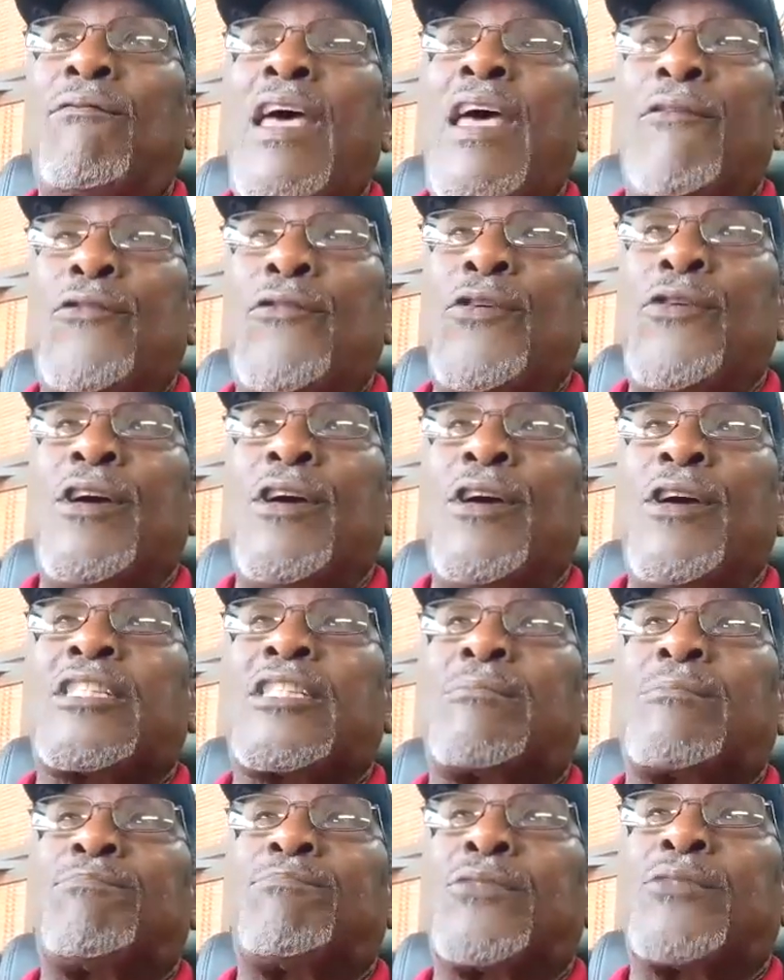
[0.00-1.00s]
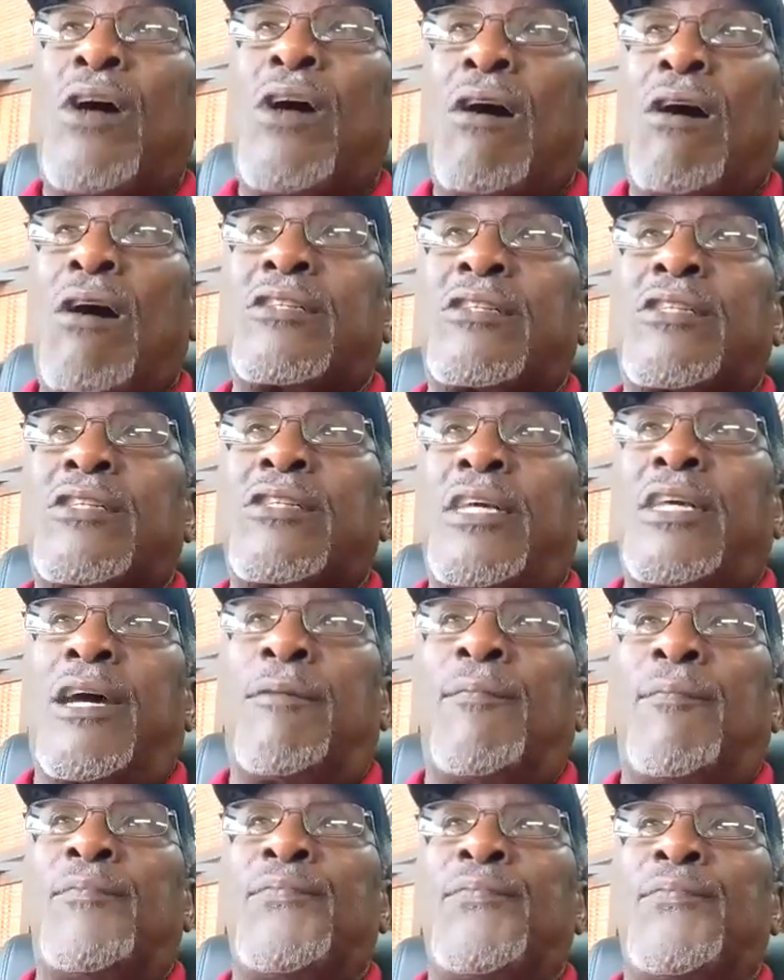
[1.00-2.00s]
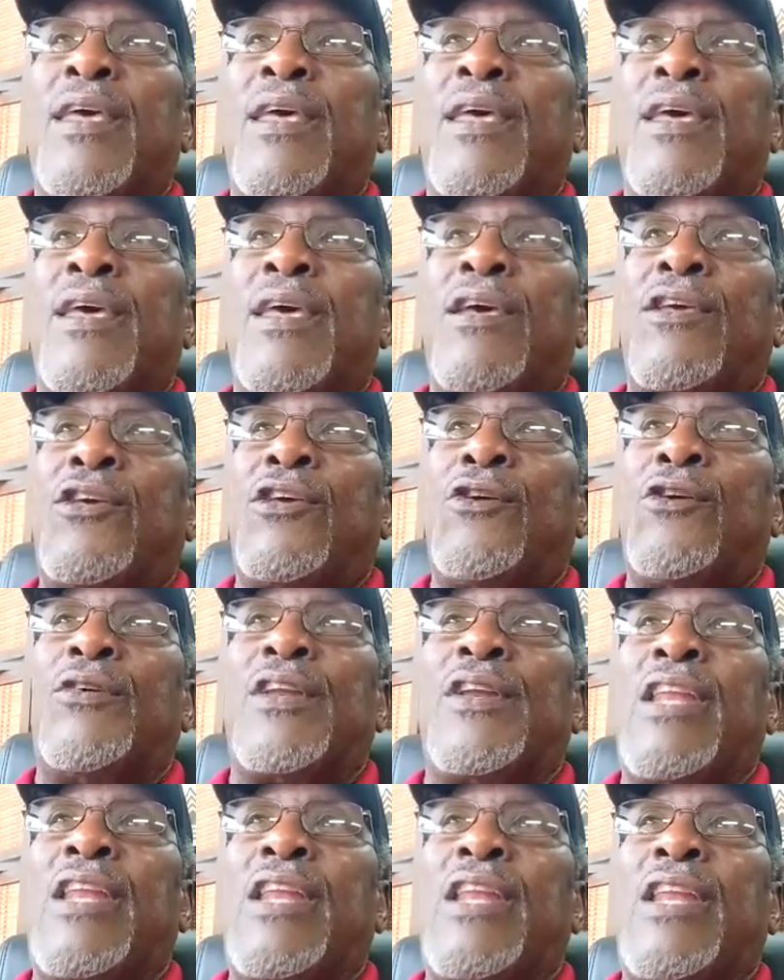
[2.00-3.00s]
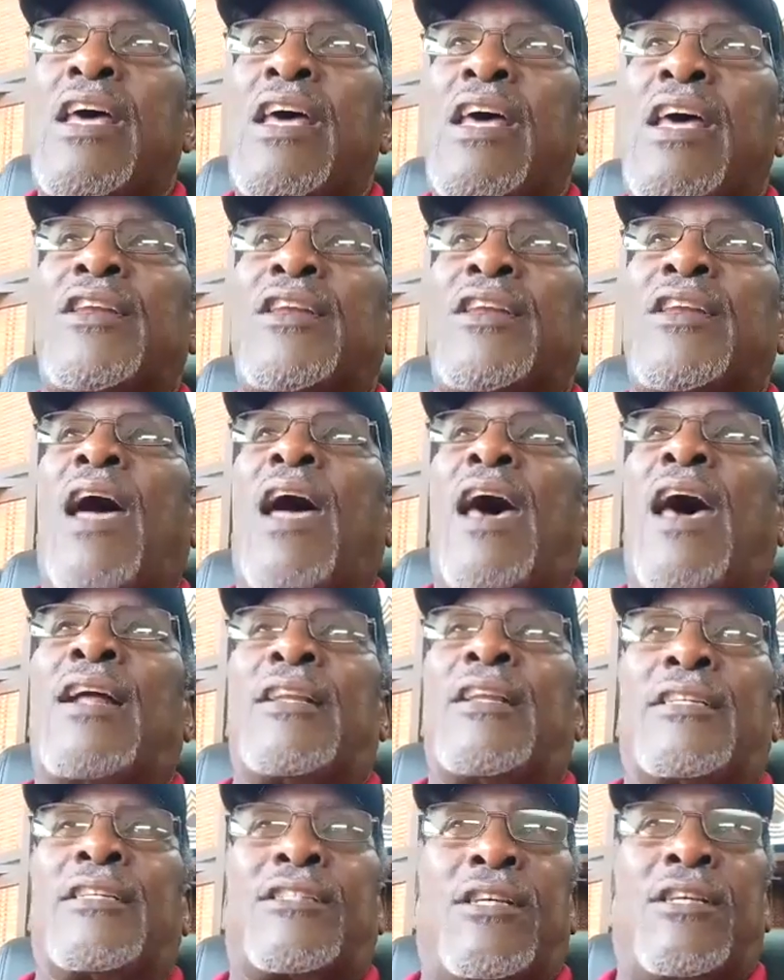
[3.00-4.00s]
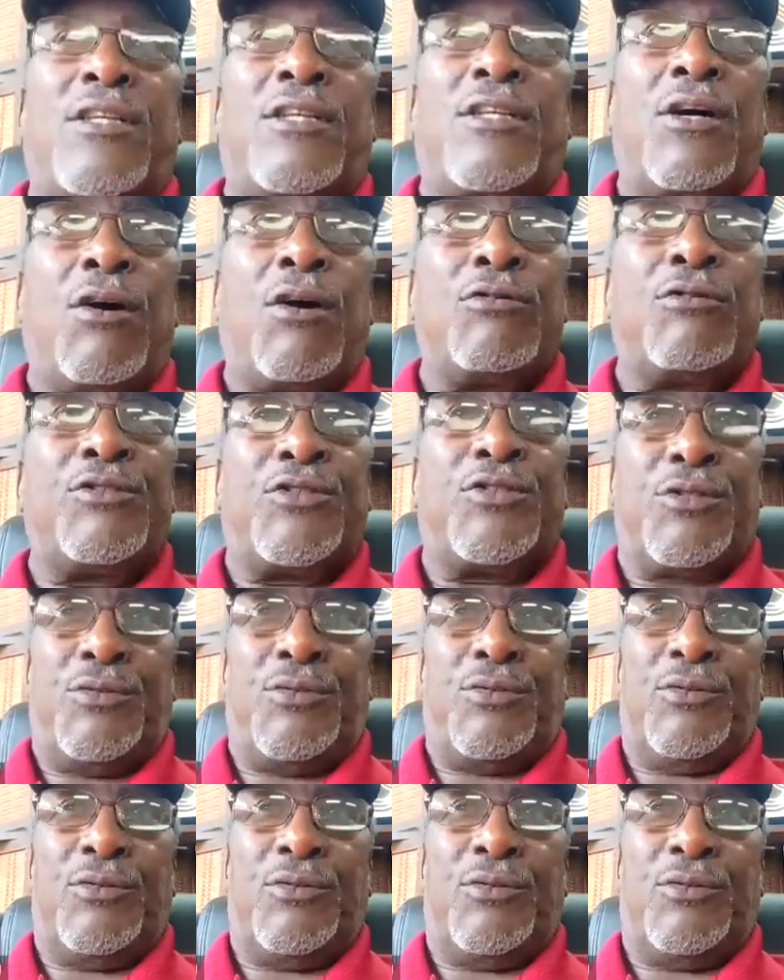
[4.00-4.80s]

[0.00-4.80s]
if you had talked to him, you would never know that unless he told you.